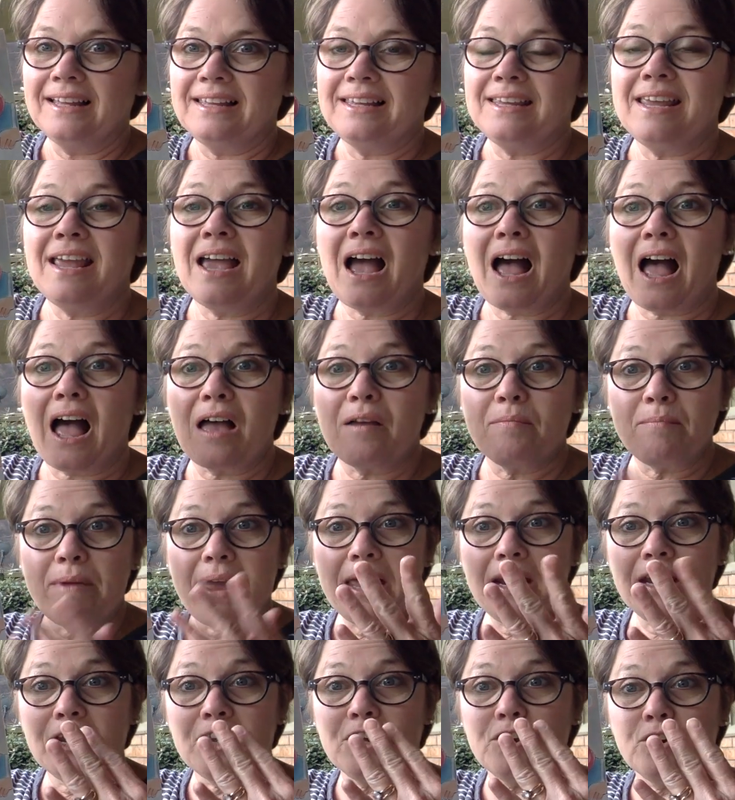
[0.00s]
Yeah, a
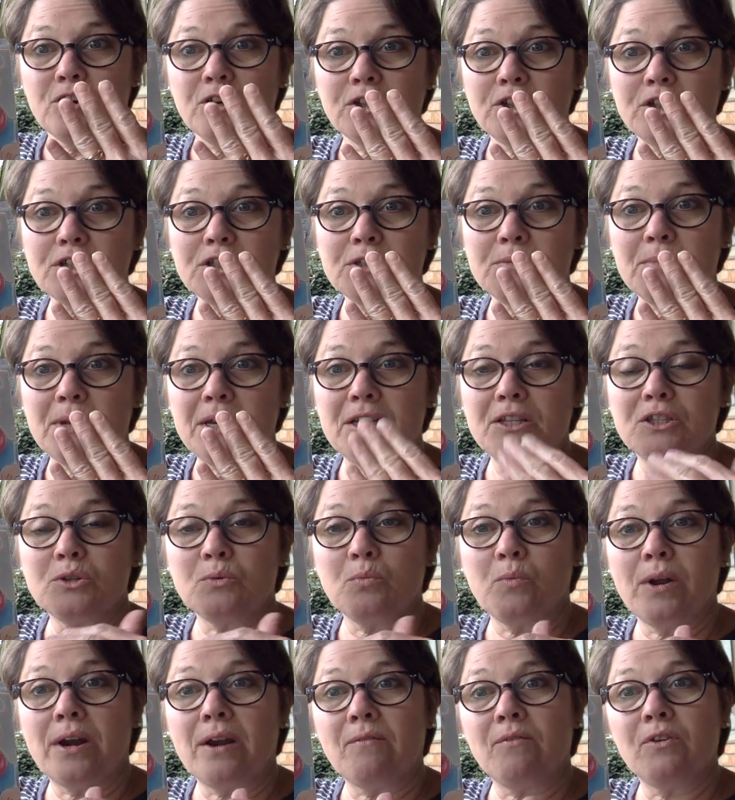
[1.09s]
manicure just means
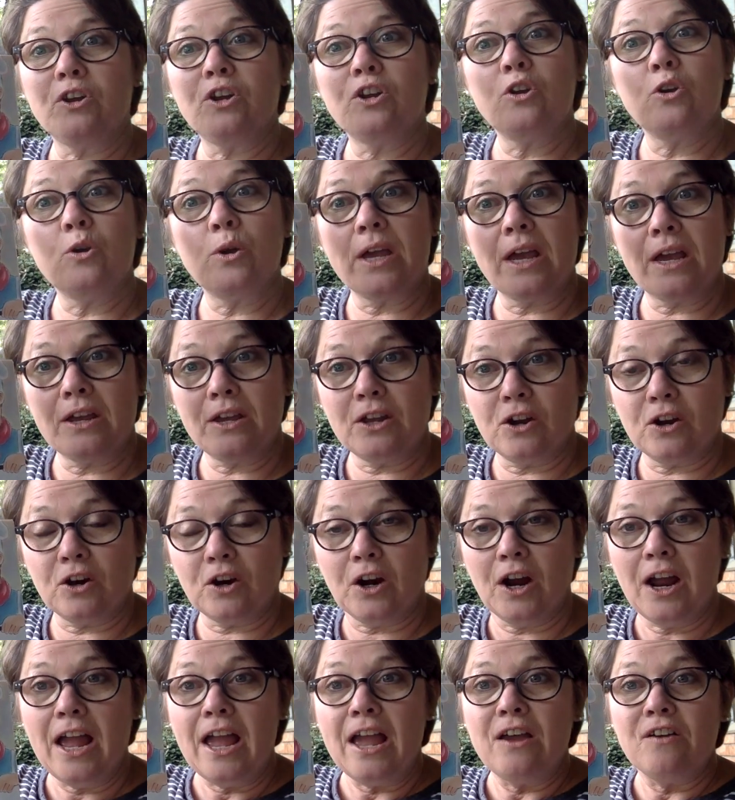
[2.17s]
whenever you get your
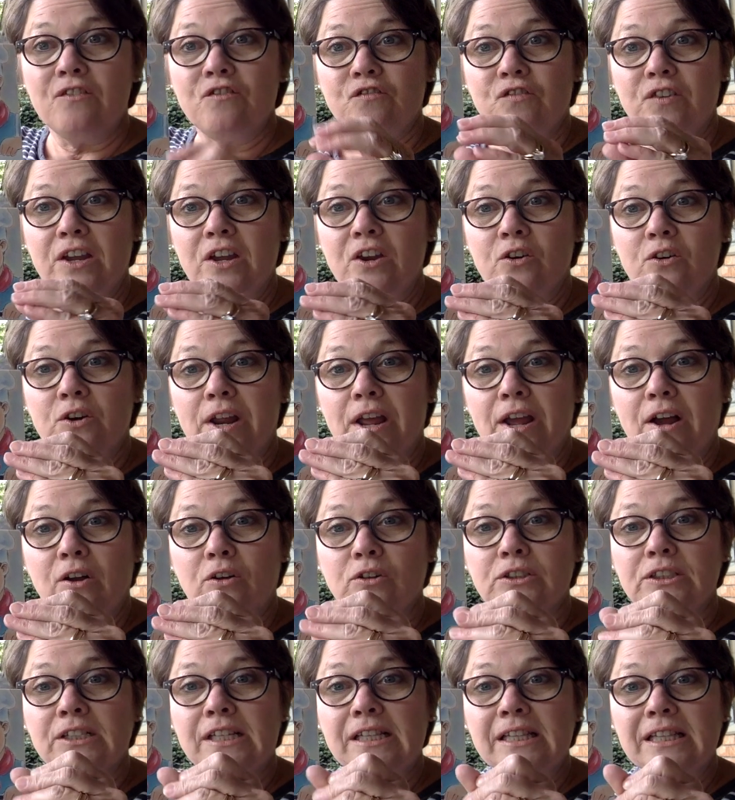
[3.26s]

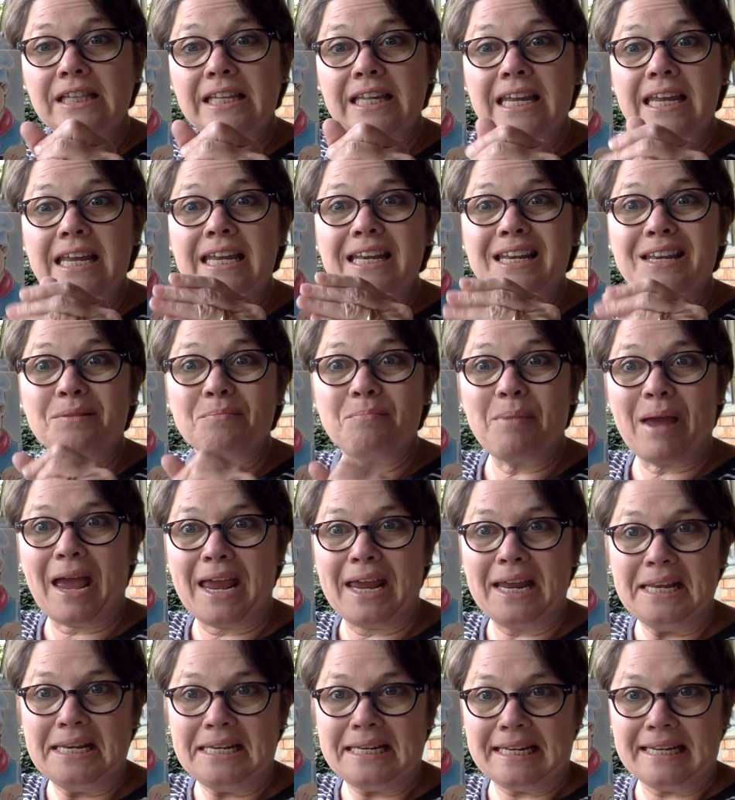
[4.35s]
fingernails cleaned and
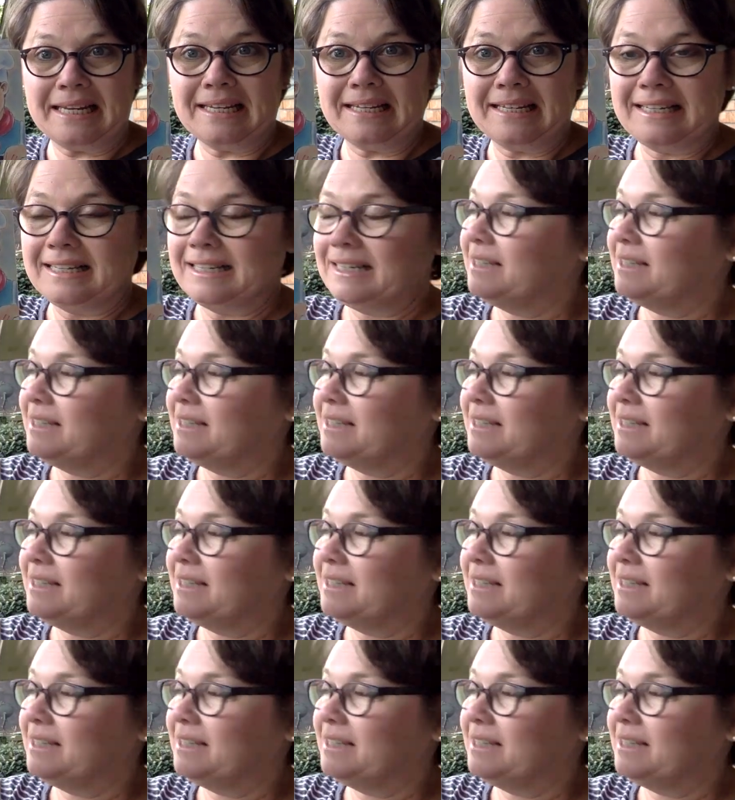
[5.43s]
painted.